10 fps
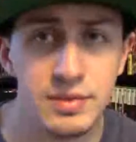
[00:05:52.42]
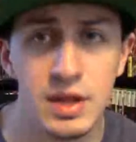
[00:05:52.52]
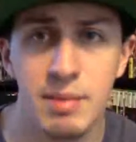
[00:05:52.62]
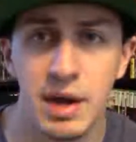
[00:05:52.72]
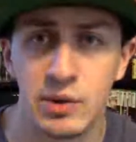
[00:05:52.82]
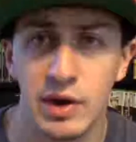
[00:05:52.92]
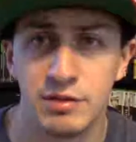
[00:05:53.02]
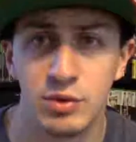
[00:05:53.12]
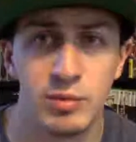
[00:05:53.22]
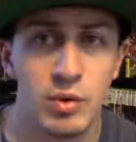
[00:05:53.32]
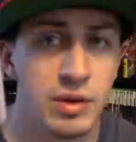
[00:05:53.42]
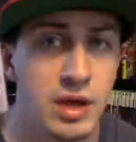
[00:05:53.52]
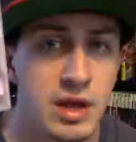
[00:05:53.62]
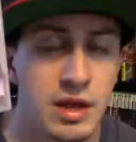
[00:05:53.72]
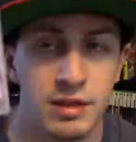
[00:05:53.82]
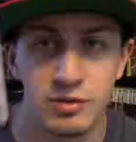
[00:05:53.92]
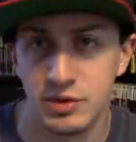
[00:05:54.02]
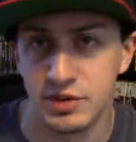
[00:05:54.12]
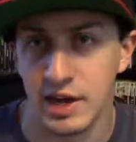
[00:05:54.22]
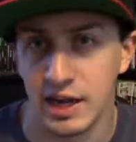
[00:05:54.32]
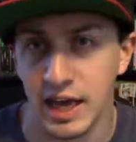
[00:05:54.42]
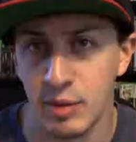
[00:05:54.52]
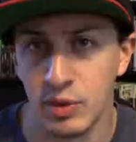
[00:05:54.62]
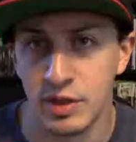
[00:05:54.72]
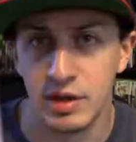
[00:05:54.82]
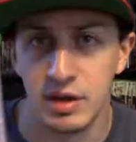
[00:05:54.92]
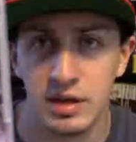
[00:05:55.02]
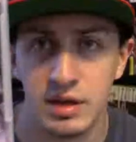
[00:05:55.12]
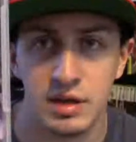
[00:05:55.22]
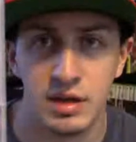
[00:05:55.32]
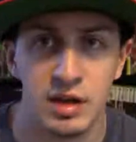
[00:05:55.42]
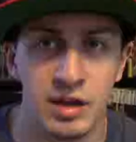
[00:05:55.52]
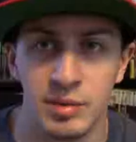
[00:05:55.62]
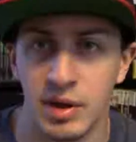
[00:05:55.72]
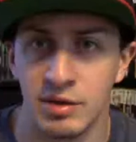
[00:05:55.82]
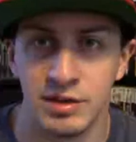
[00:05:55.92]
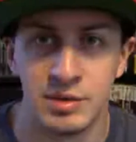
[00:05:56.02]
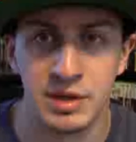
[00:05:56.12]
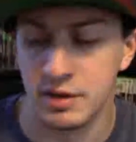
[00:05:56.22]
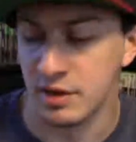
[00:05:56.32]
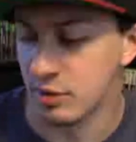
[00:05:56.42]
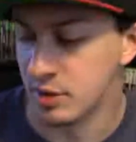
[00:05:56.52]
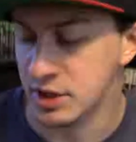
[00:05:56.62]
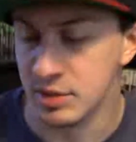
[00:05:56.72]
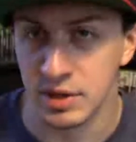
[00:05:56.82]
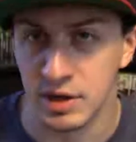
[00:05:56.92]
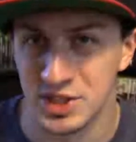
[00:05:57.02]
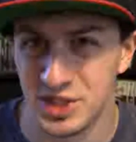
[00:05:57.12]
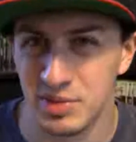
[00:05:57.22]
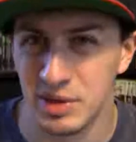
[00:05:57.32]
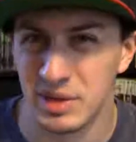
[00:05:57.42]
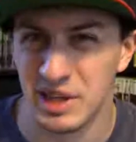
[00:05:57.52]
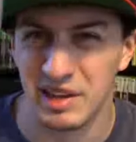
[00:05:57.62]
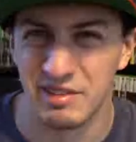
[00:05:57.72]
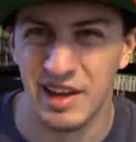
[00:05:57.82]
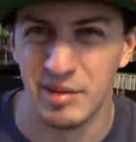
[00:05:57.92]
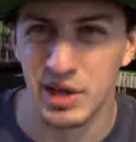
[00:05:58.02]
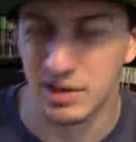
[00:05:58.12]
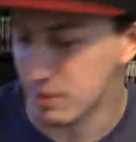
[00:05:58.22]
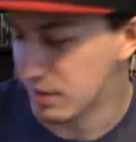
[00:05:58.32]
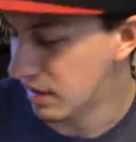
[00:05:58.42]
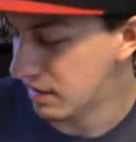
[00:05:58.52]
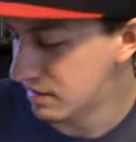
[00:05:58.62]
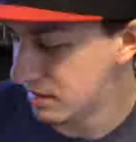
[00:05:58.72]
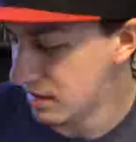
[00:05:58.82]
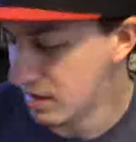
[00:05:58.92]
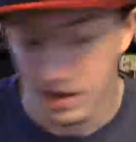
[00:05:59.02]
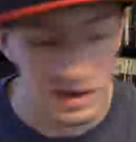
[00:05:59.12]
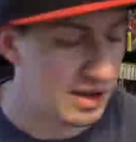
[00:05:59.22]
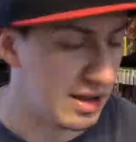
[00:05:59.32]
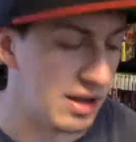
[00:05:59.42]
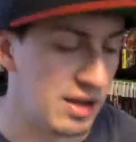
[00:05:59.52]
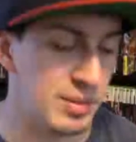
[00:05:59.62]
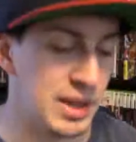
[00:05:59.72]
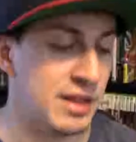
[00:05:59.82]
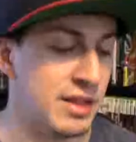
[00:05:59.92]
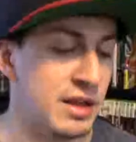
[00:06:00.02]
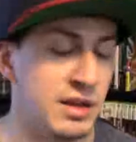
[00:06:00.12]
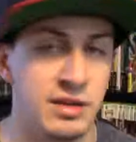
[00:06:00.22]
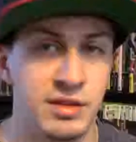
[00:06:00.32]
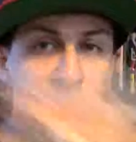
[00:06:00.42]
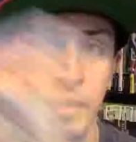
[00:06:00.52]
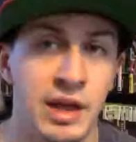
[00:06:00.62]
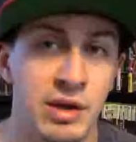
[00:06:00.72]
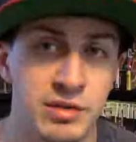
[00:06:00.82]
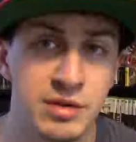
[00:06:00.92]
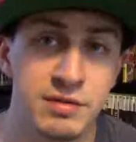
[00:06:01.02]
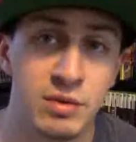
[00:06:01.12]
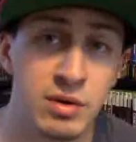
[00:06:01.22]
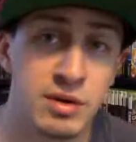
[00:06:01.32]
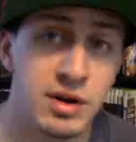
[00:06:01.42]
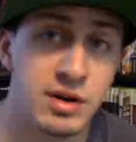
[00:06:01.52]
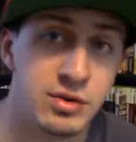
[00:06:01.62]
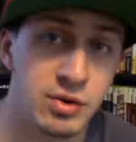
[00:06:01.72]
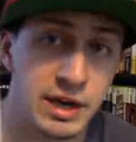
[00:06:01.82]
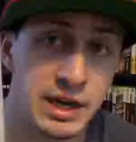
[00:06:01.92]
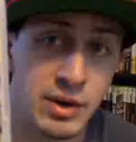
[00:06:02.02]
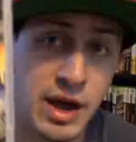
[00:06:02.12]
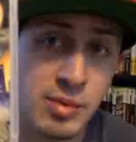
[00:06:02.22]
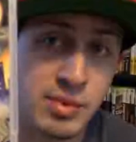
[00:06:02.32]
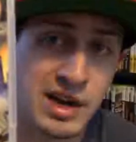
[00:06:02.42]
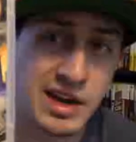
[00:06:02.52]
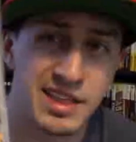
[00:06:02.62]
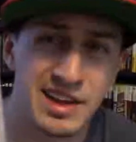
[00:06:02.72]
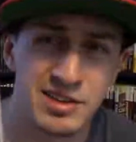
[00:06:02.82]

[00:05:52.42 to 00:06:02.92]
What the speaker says: Minecraft story mode. This one just kind of came with it. I was able to get the other one cheaper. I should be able to get like $5 for this. And then the one I was looking for, Tornado Outbreak. I think